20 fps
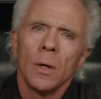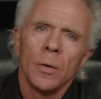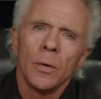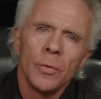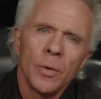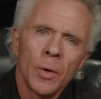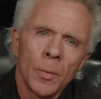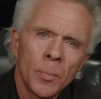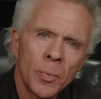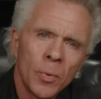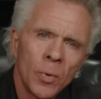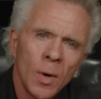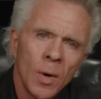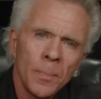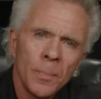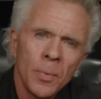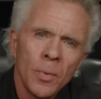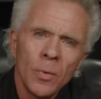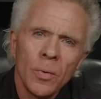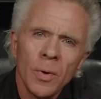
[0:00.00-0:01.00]
The
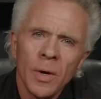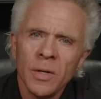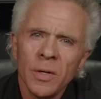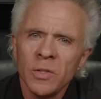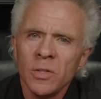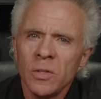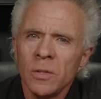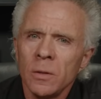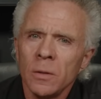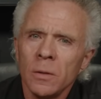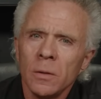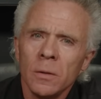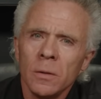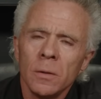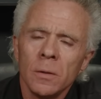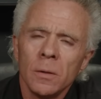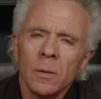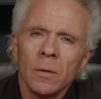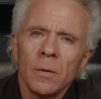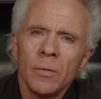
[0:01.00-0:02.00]

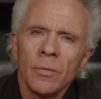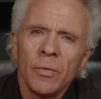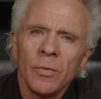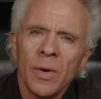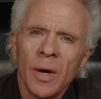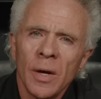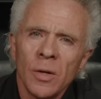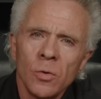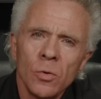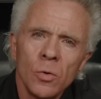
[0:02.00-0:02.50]
preparation that